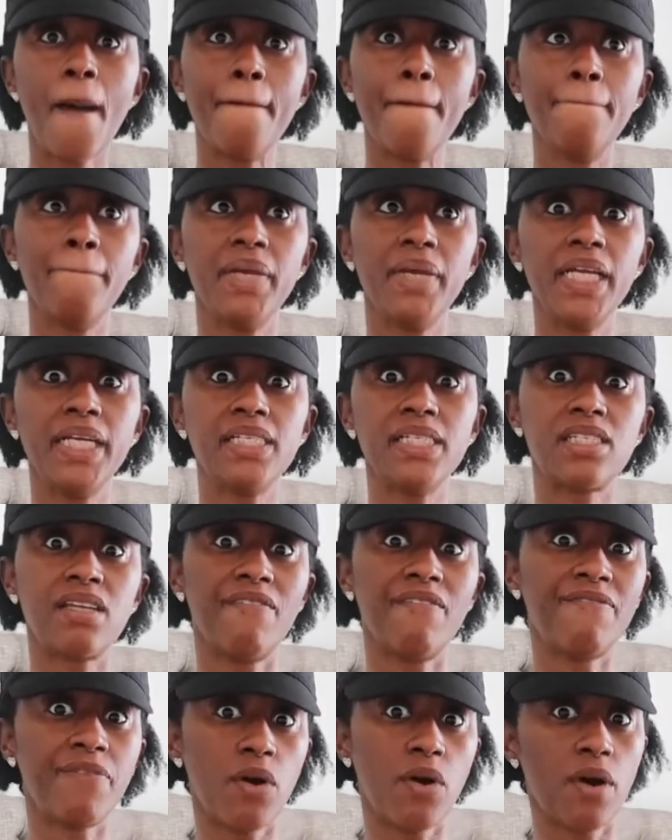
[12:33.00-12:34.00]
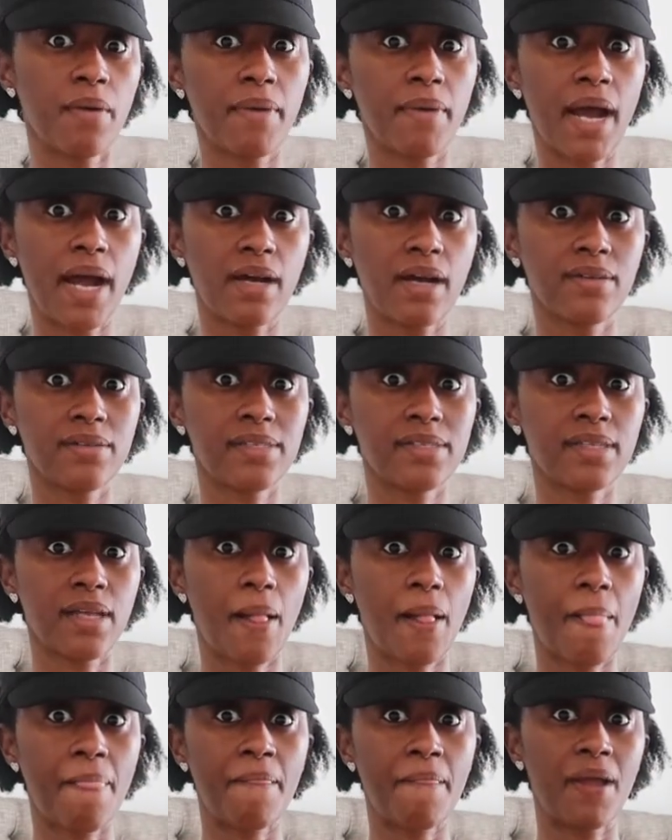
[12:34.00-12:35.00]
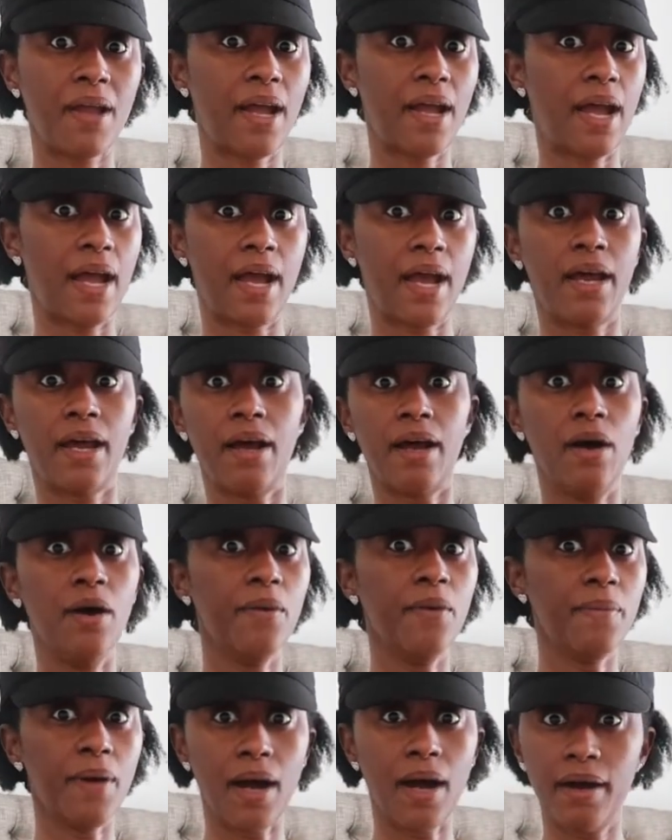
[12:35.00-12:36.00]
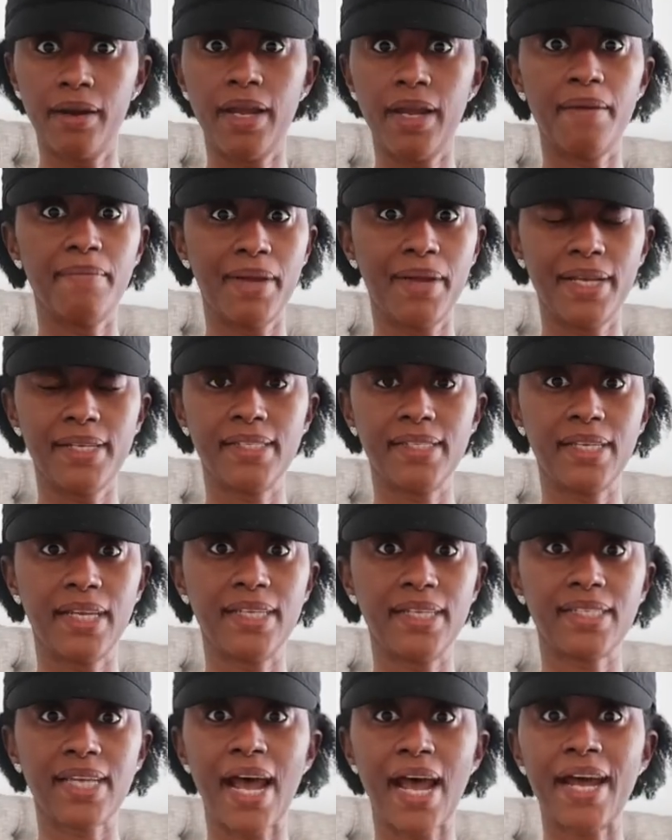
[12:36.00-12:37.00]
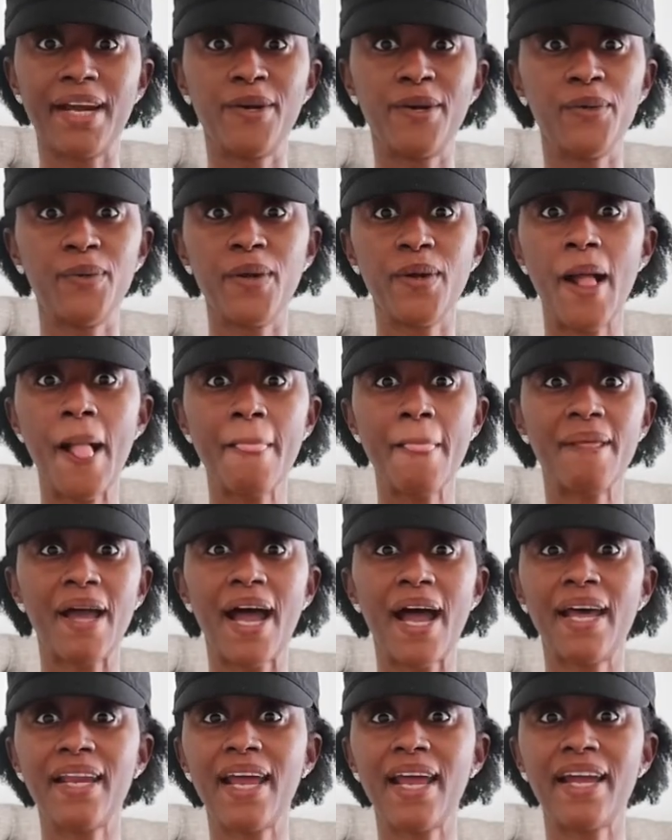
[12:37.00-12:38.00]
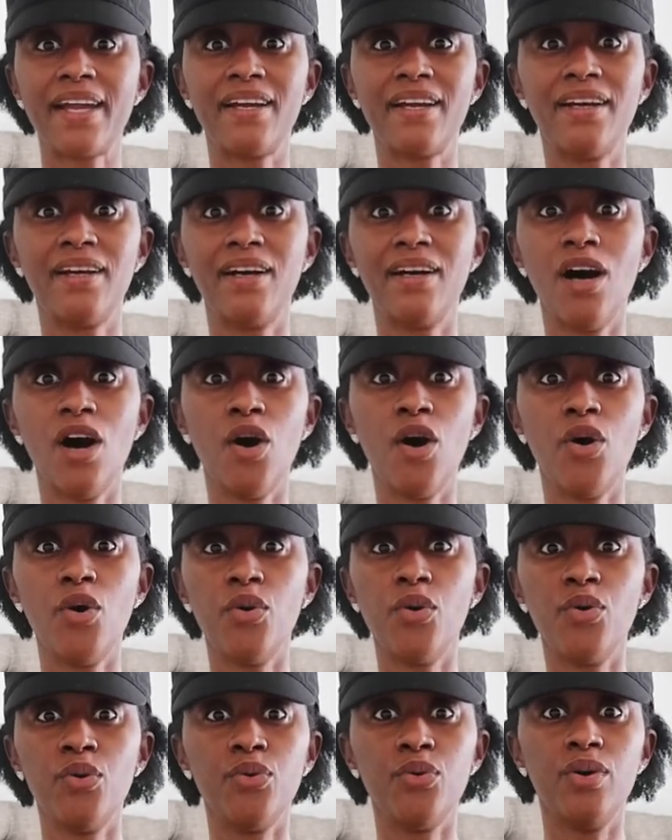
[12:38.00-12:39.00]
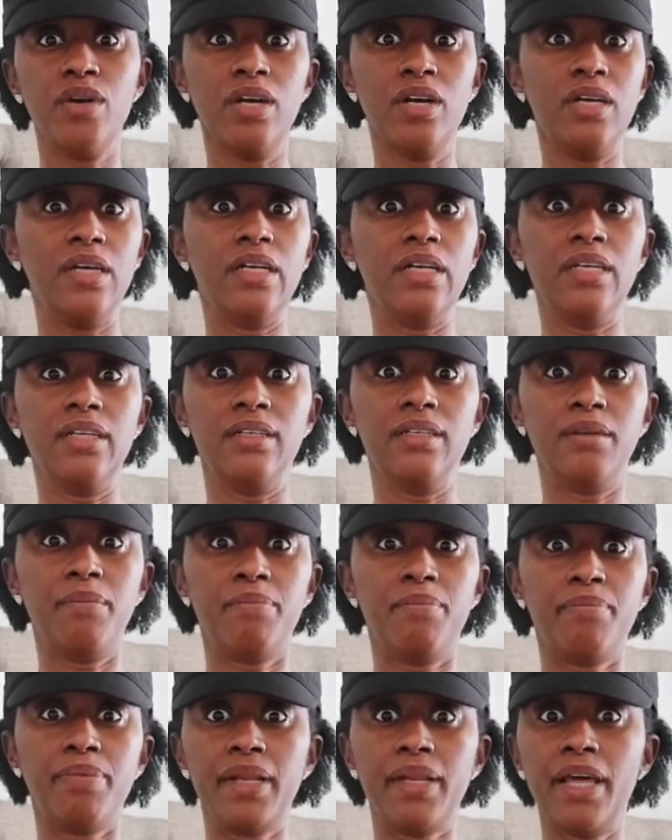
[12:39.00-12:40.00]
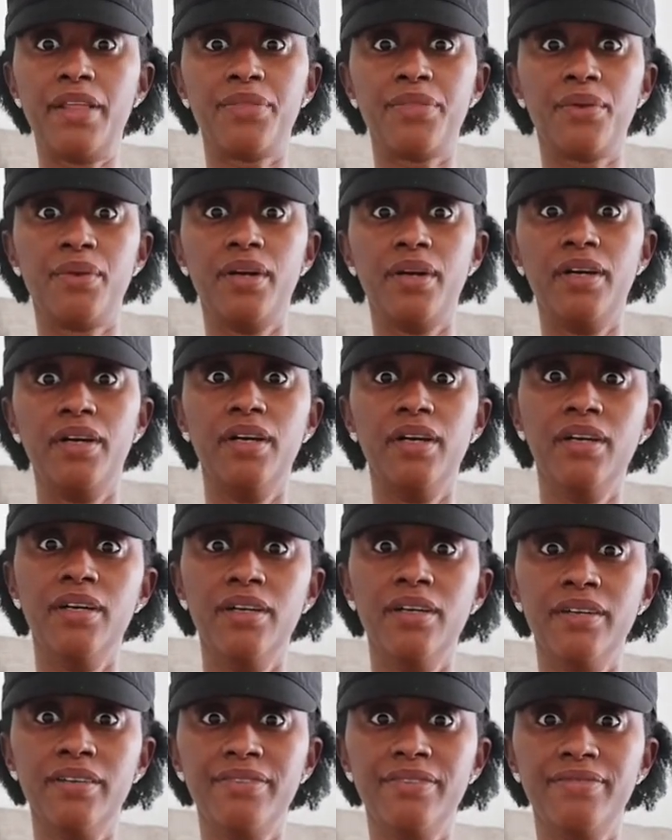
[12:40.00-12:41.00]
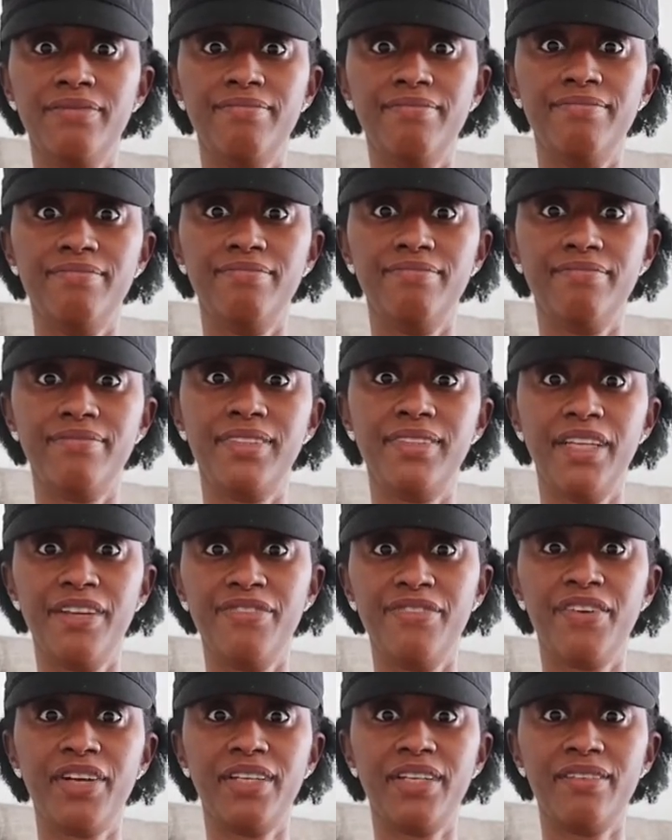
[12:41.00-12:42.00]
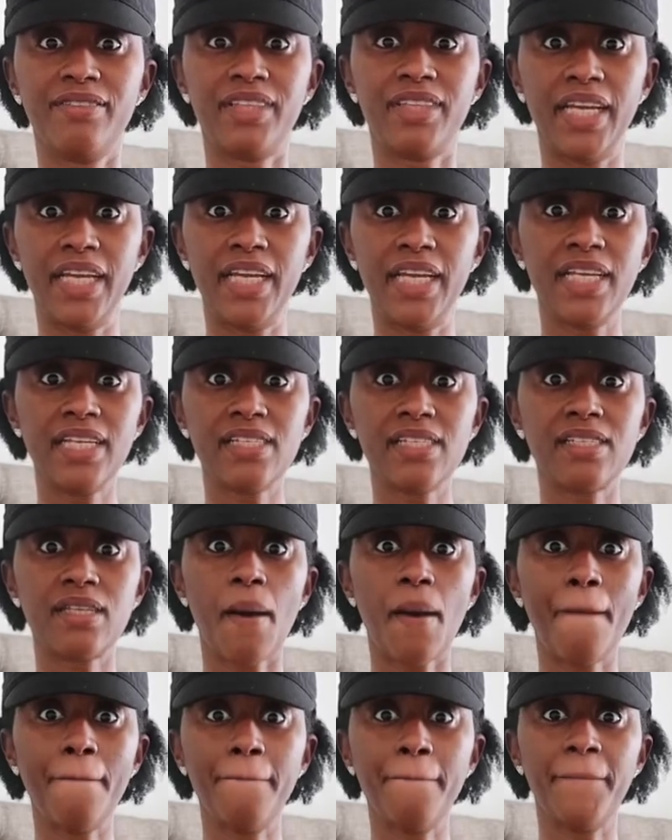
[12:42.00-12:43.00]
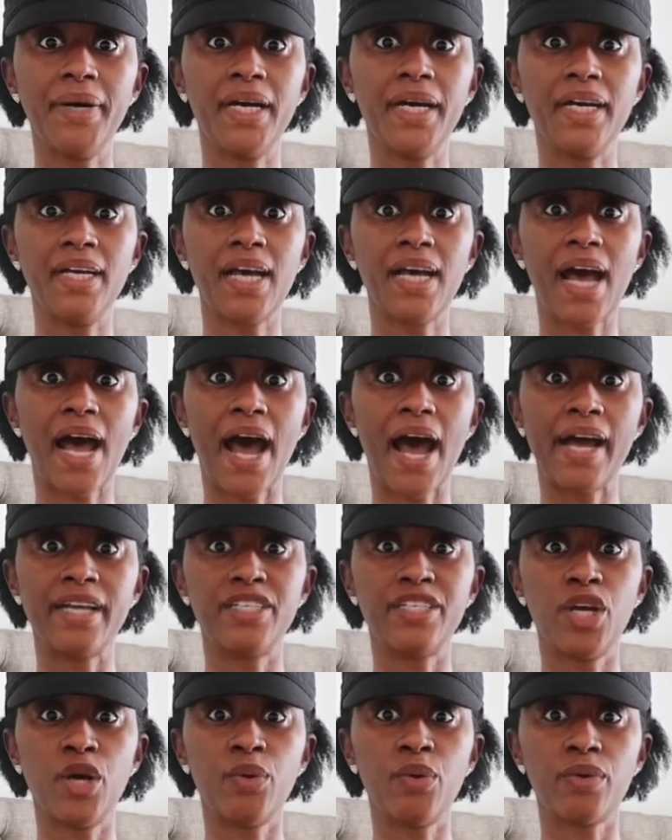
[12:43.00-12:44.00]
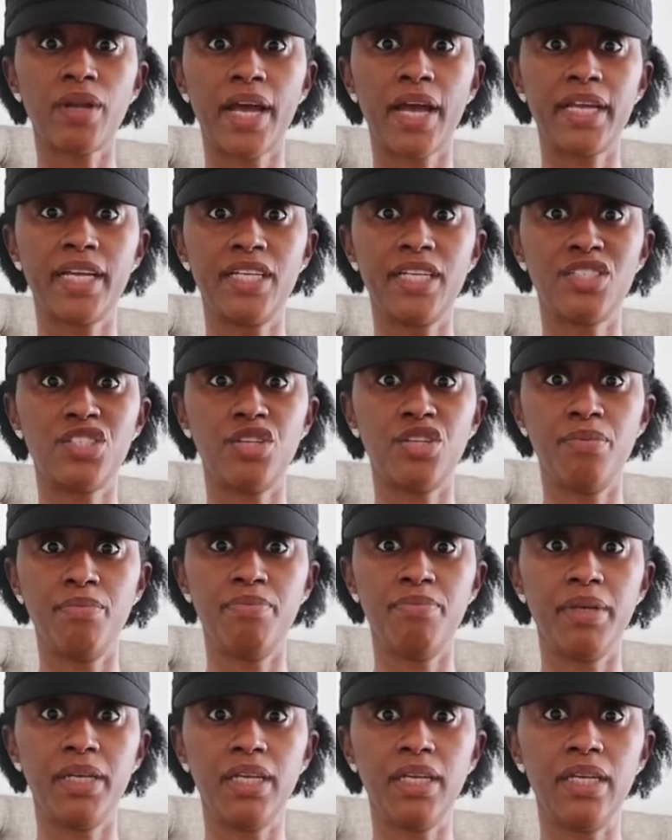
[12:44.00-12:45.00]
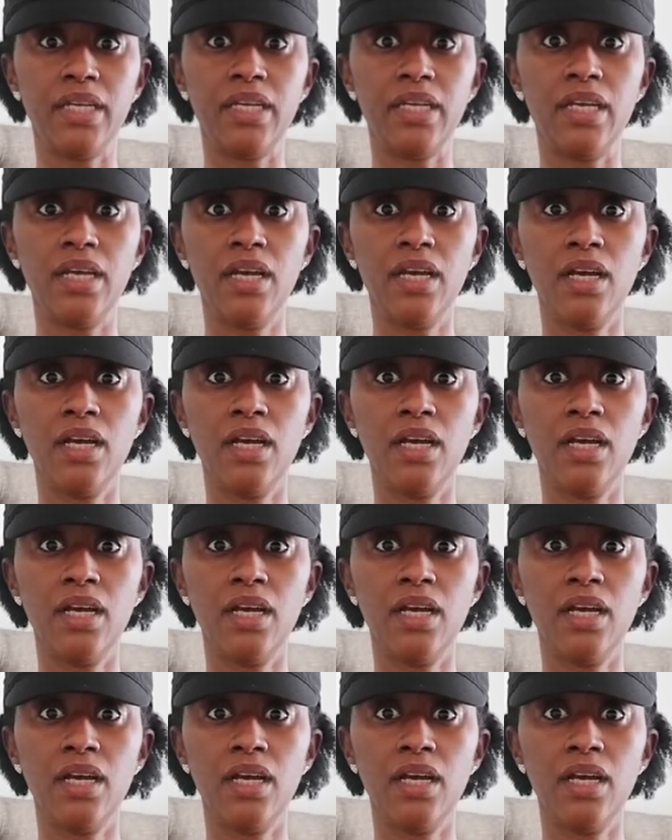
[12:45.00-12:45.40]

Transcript: meets farmhouse. I hope all that makes sense. I don't, I like a whole plethora of different things, but I don't like it to be